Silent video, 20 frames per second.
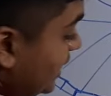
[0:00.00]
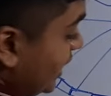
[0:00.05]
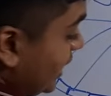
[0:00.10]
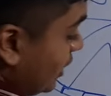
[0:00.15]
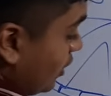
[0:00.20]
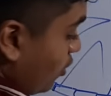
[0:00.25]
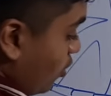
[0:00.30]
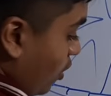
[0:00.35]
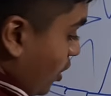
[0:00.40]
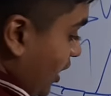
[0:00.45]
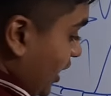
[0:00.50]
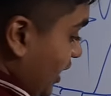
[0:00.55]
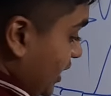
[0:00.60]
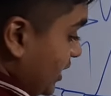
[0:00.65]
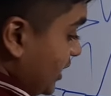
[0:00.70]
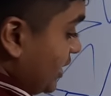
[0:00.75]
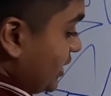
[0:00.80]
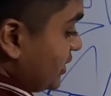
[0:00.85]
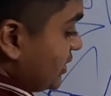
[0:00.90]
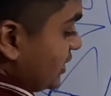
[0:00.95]
they are
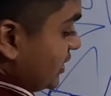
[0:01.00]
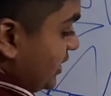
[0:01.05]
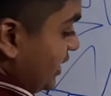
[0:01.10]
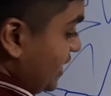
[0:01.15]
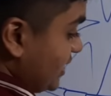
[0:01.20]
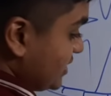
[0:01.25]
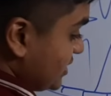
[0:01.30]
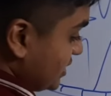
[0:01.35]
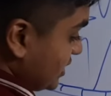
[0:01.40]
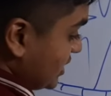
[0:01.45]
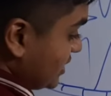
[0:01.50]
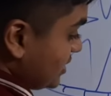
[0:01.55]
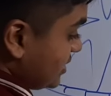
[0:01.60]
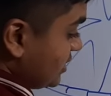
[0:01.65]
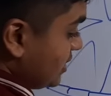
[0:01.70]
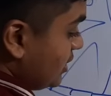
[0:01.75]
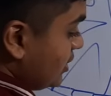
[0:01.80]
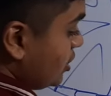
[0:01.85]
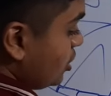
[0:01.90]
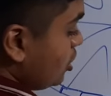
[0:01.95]
located in the testis
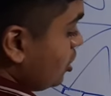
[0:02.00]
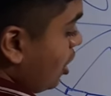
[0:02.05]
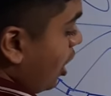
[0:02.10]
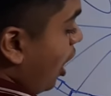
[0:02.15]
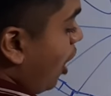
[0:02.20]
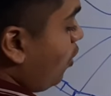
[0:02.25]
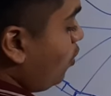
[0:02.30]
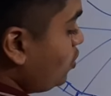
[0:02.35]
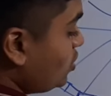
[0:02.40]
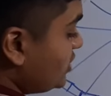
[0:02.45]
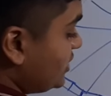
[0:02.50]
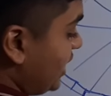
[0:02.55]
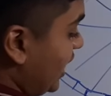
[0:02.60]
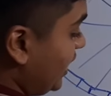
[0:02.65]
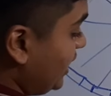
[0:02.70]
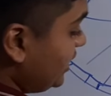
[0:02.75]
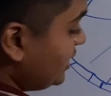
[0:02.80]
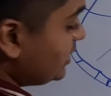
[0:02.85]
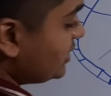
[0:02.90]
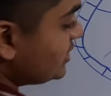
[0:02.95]

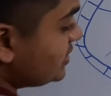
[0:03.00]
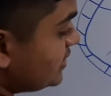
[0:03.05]
outside the